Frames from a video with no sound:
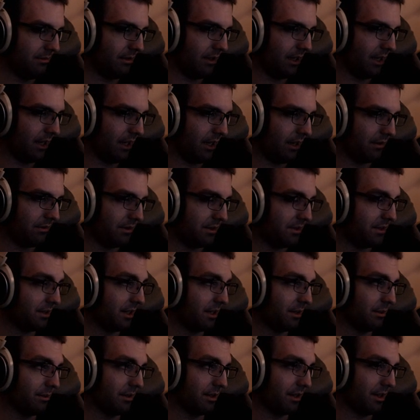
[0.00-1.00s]
I haven't
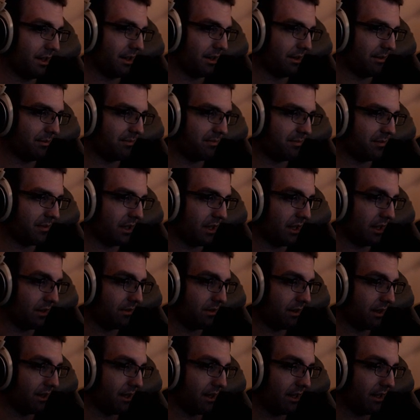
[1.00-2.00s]
seen one yet. And if
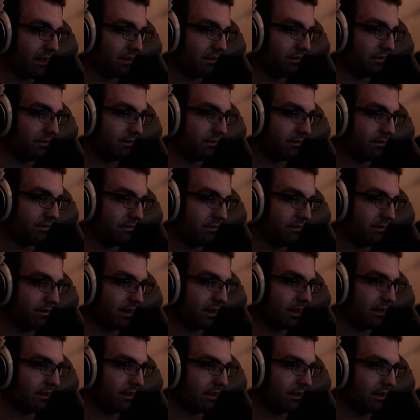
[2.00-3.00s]
I have, you
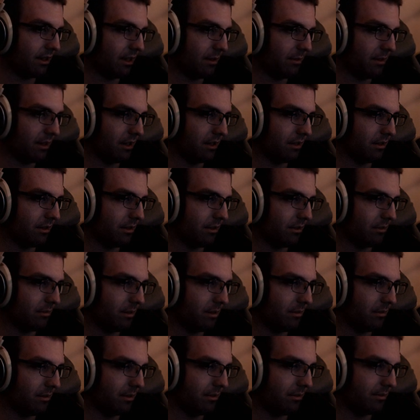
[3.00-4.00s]
guys can tell me, I just don't
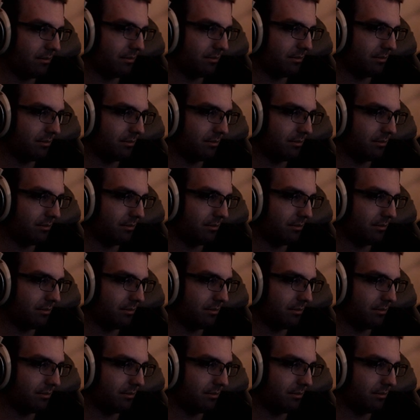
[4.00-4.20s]
remember.